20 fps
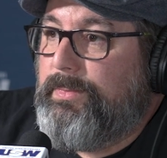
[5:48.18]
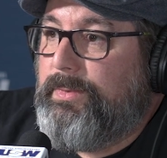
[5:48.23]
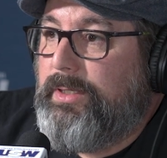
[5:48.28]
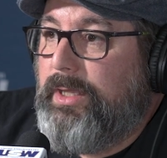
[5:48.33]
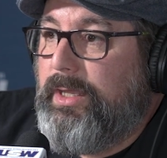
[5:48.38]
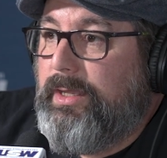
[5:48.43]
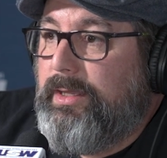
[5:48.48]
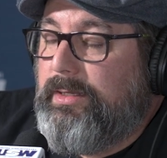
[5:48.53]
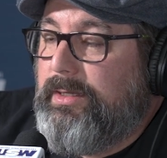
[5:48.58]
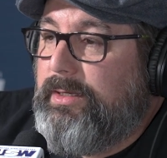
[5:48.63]

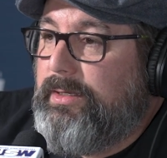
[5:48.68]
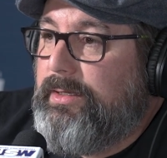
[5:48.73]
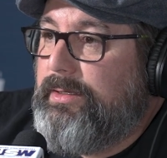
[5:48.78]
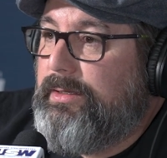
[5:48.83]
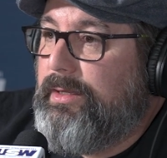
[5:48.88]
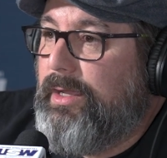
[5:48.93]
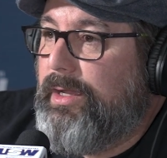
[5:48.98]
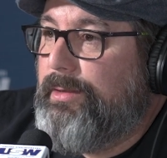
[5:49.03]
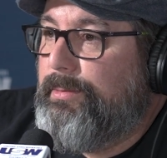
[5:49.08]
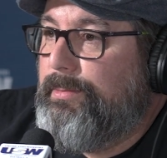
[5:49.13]

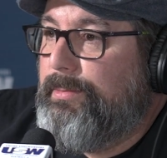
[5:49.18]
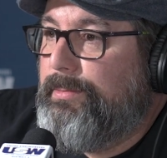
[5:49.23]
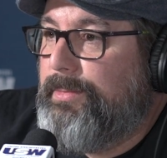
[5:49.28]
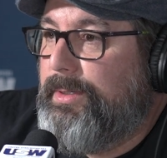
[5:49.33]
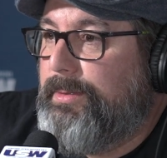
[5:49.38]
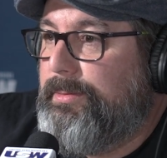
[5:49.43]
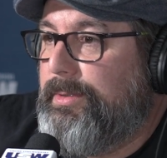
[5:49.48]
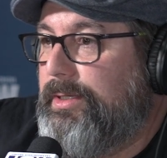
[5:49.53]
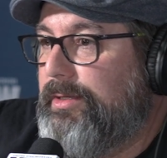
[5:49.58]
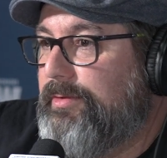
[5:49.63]
Catie,
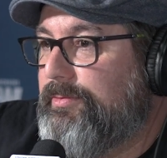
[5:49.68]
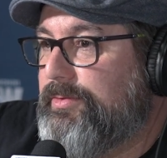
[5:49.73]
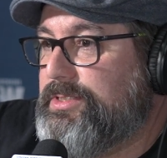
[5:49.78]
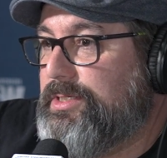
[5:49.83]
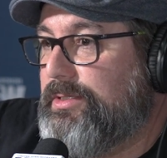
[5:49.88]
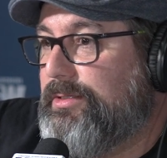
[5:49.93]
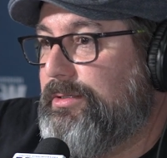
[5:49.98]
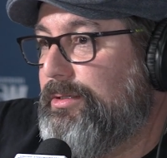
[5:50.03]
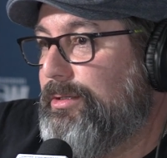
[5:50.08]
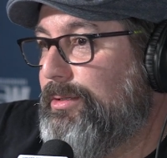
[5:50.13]
maybe give us
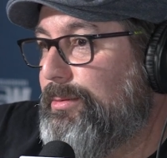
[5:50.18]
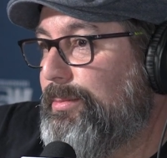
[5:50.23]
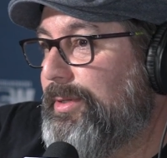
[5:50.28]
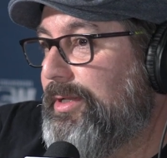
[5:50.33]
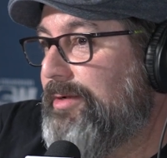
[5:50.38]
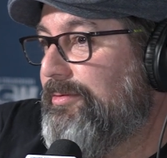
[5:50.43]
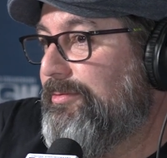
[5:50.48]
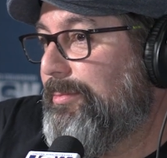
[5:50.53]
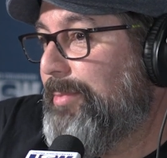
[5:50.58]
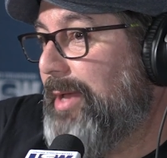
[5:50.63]
a little
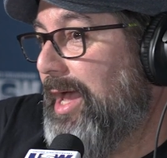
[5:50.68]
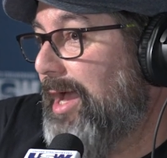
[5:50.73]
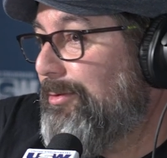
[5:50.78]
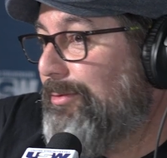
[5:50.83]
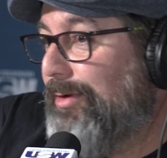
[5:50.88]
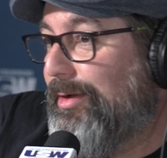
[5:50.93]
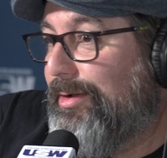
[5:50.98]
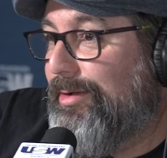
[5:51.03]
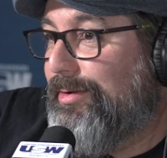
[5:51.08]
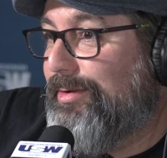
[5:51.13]
bit of a
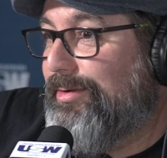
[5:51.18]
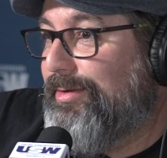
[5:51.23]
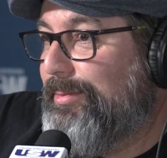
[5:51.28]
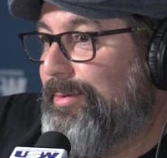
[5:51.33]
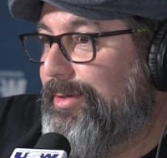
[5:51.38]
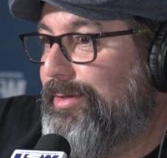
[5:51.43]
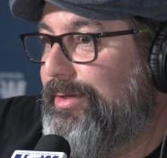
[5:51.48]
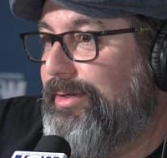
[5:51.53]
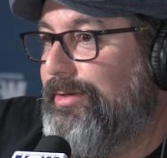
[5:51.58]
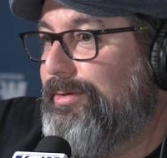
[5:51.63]
background
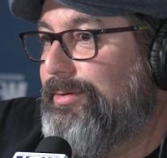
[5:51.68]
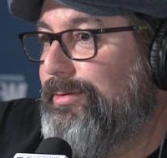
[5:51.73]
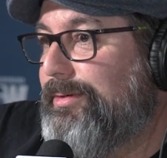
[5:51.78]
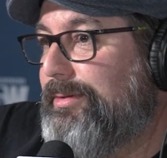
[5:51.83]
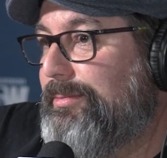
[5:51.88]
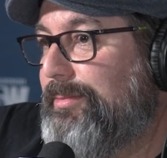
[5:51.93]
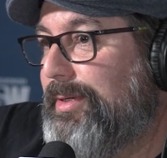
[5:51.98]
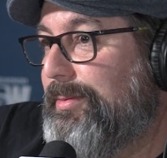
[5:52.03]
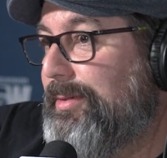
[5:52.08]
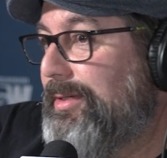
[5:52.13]
about you,
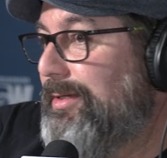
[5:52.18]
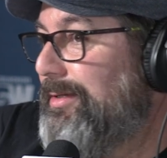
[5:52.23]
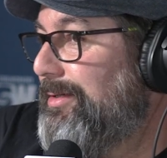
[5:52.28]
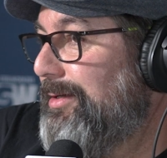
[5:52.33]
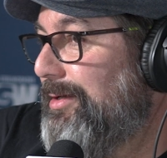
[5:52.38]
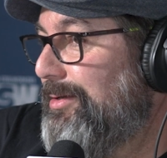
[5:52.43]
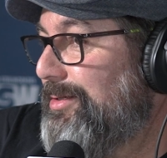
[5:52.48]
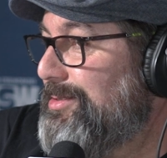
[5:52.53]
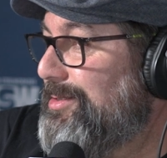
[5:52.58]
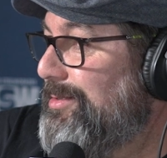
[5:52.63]
and maybe
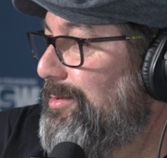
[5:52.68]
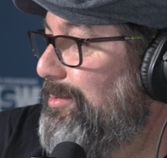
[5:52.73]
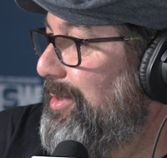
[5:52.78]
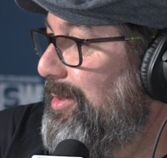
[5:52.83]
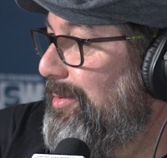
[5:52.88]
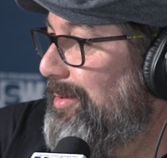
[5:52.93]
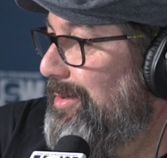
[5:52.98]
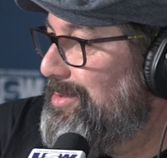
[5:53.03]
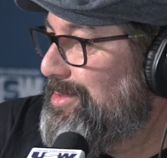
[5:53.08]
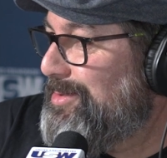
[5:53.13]
tell us a little
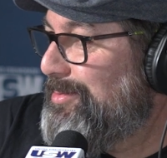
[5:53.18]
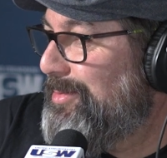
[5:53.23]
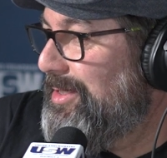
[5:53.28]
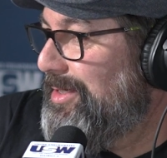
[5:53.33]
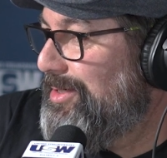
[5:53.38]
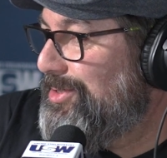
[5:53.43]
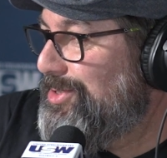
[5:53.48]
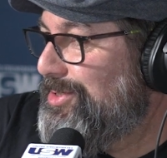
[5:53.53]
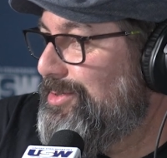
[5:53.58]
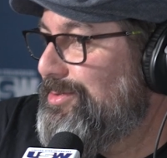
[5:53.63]
bit about some of
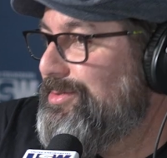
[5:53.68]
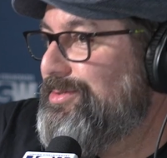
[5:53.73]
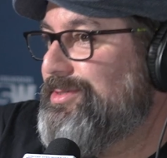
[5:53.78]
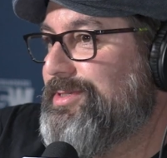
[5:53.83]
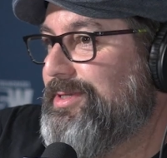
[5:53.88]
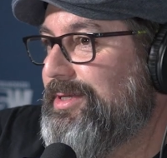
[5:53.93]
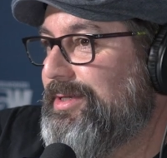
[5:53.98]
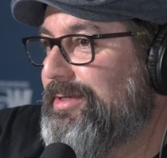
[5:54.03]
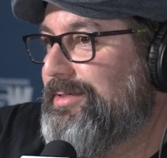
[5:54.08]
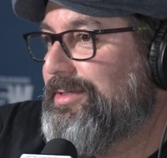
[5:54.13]
the issues
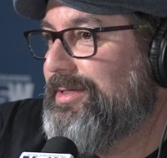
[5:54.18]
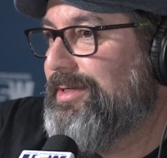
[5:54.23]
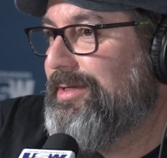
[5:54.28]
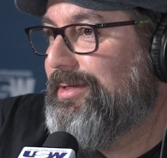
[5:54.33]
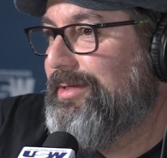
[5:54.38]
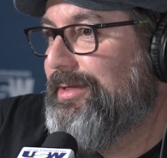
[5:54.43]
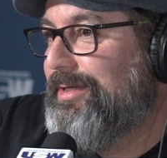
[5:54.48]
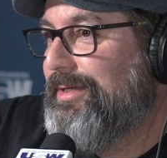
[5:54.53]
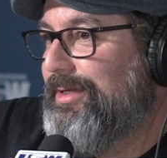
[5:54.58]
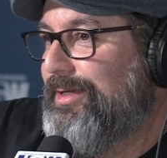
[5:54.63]

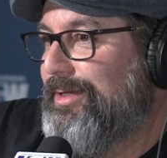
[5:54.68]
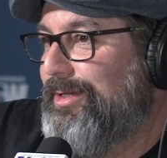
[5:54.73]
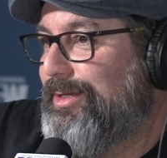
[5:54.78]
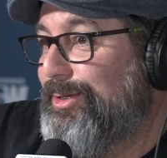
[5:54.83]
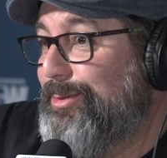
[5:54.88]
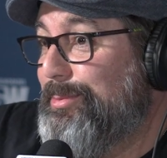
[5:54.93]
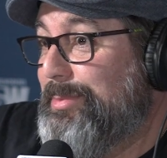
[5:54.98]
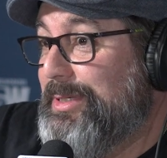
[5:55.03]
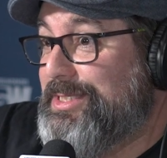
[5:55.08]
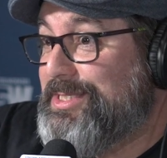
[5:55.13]
that
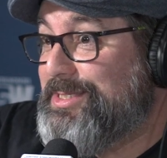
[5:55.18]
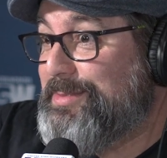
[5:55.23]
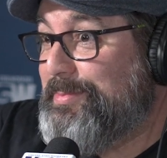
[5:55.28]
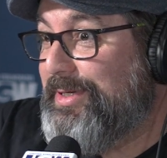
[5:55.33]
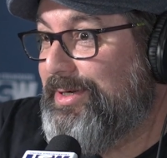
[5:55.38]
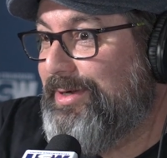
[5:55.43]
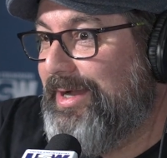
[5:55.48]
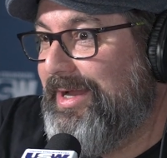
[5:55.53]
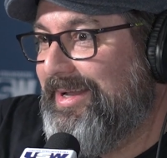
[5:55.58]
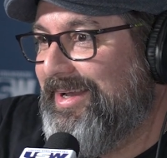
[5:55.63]
you've been
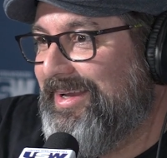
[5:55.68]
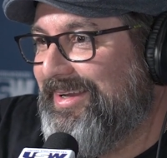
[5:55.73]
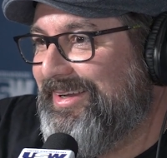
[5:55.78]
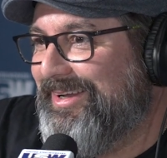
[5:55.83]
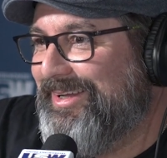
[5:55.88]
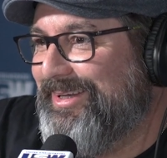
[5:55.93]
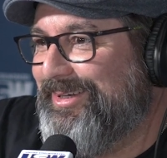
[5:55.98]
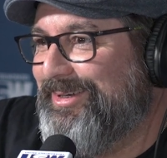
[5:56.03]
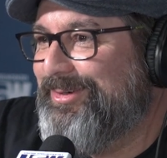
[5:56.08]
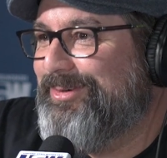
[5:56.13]
spearheading,
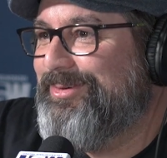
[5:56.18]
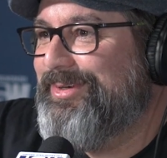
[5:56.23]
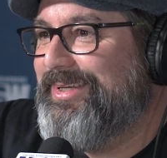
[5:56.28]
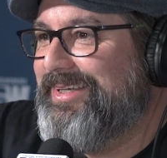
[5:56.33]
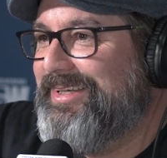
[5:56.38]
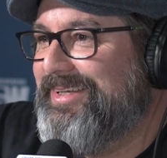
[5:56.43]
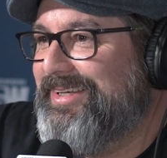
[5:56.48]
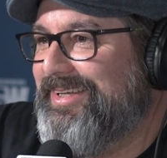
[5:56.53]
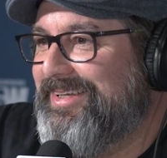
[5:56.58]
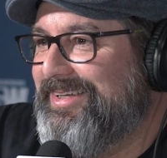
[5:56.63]
I know,
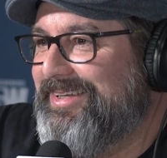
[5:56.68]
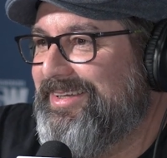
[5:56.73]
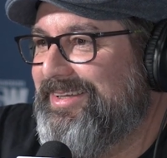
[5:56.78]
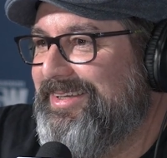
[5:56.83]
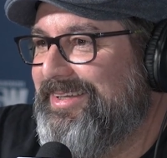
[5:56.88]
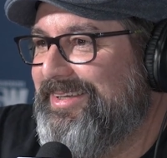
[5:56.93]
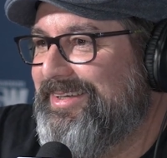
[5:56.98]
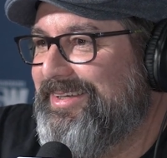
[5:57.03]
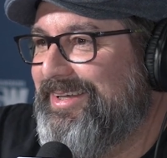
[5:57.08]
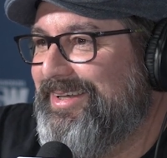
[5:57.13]

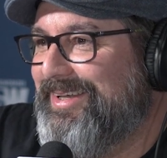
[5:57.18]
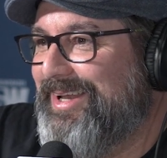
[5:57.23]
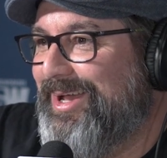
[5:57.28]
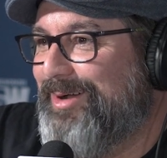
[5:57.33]
in